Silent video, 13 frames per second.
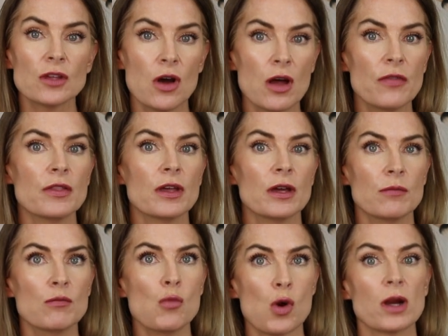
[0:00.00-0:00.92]
on the
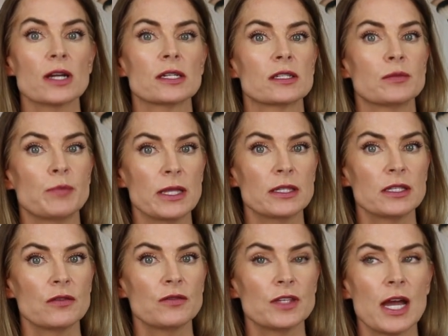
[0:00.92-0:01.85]
more
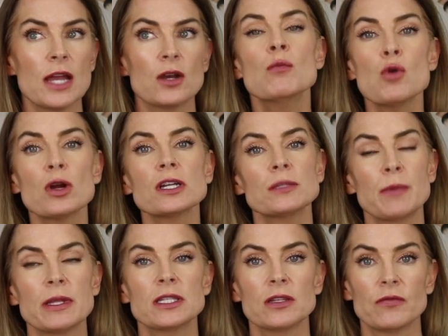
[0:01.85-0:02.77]
expensive side, more
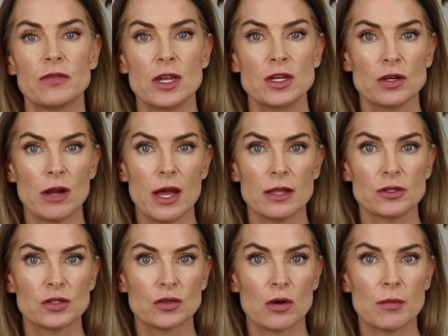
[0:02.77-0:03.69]
expensive than your
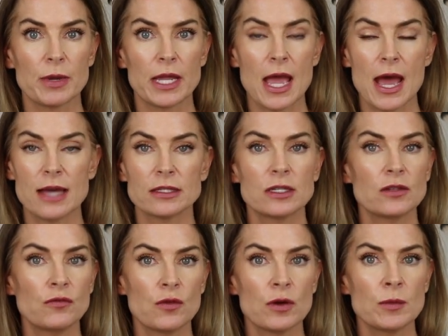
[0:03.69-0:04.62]
L-ascorbic
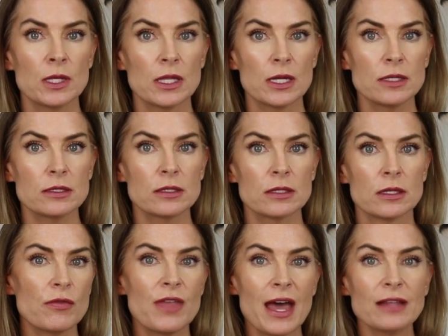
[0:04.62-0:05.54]
acid formulas.
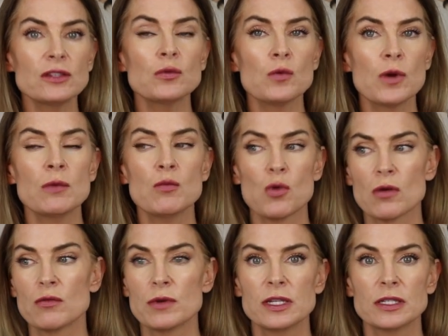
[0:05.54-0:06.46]
That's one
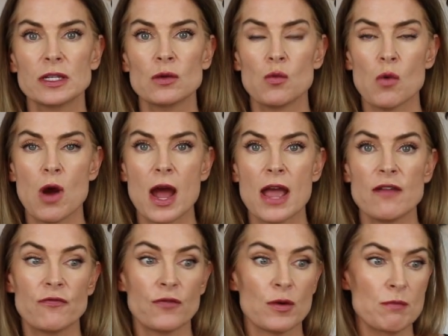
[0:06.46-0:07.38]
more reason why,
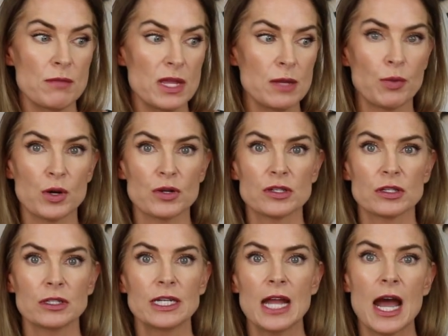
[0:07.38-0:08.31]
for me
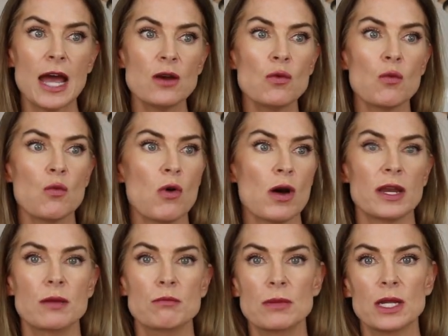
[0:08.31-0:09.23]
personally, I don't want
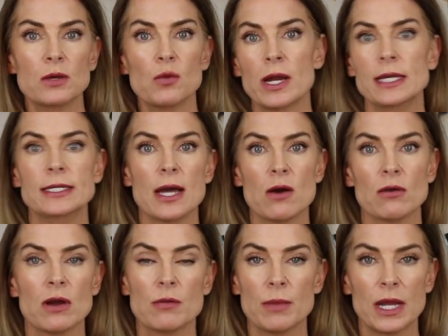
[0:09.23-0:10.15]
it midway
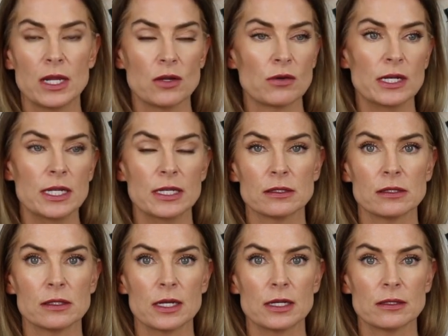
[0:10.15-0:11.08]
down on my
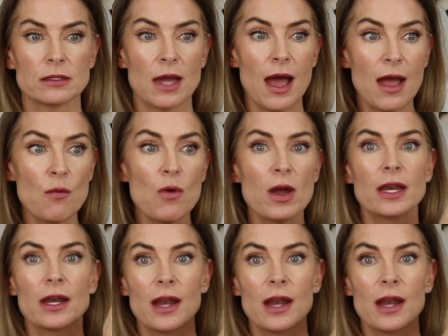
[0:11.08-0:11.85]
ingredients list. I want it